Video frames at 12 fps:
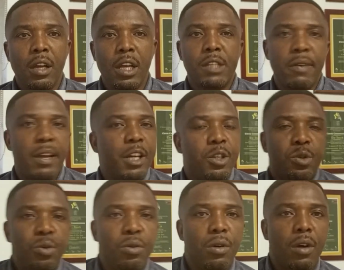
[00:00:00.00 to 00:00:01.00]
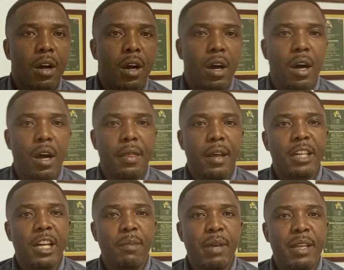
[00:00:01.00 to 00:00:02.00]
It's very true that
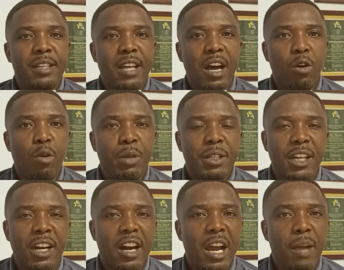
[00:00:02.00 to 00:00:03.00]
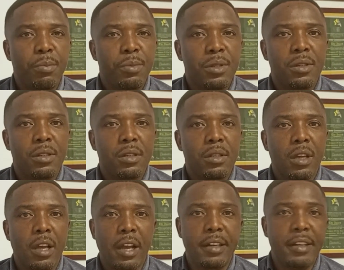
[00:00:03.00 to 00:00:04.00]
inmates are committing crimes
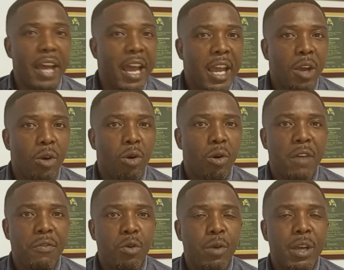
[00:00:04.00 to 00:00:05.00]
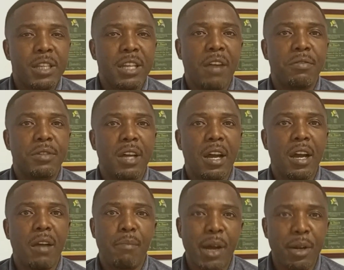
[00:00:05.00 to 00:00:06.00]
a day or a few weeks after
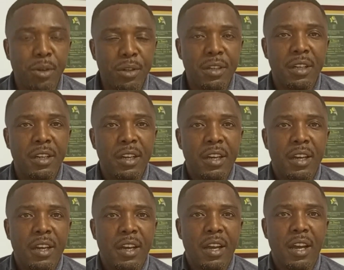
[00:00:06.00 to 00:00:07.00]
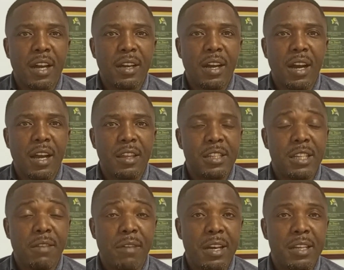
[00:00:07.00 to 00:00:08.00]
pardon. And this
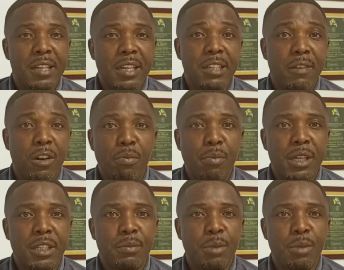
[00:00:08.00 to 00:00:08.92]
is a very sad development